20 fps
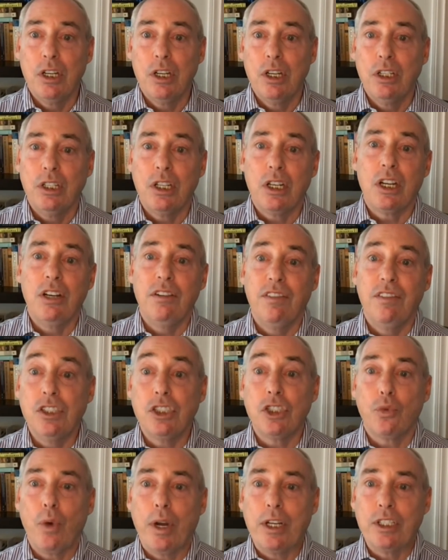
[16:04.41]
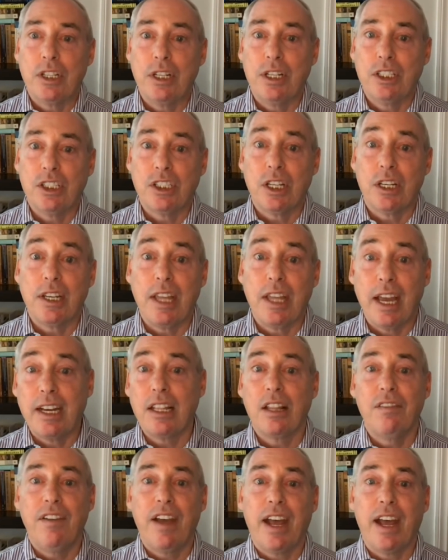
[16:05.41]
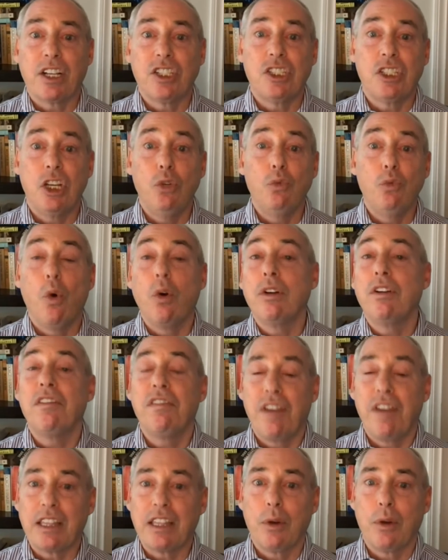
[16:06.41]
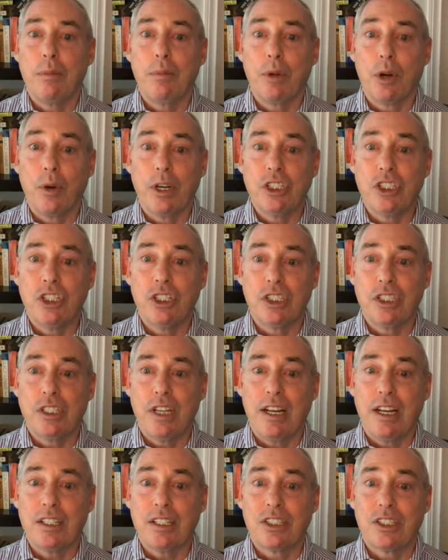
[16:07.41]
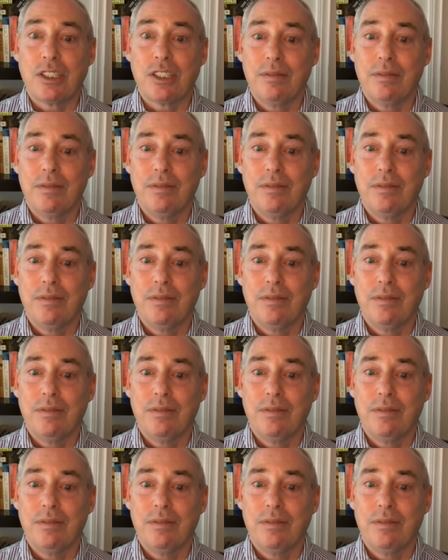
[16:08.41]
to convince residents that getting the vaccine won't affect their immigration status.